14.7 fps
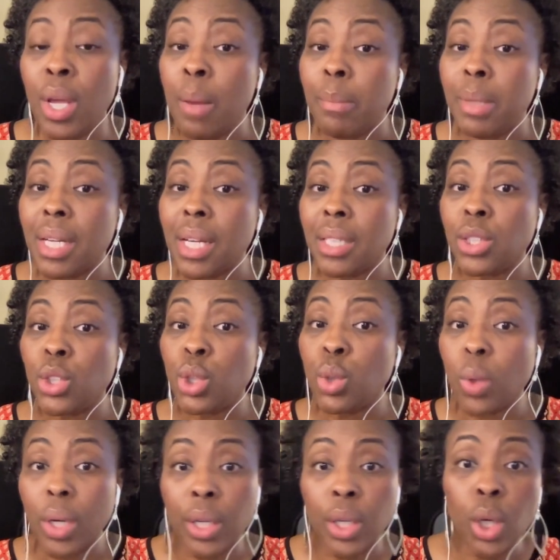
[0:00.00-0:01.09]
Because you
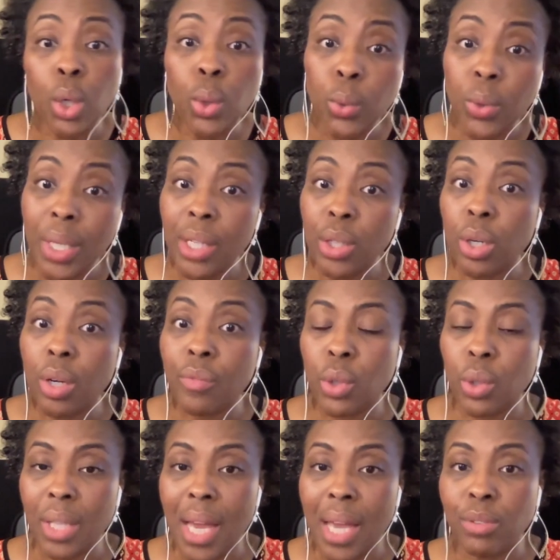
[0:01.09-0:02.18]
are a co-creator of your
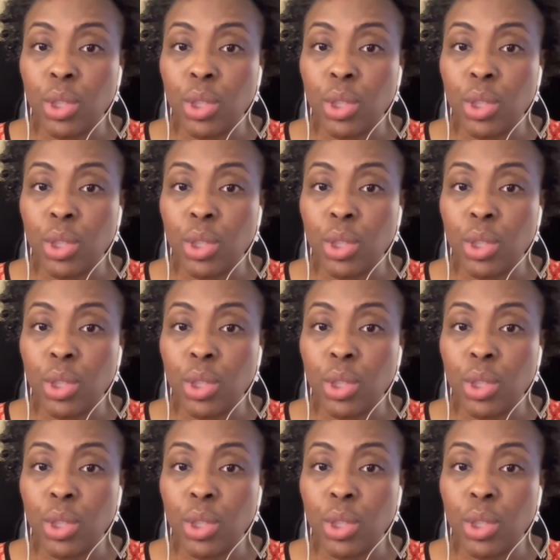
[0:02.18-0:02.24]
life.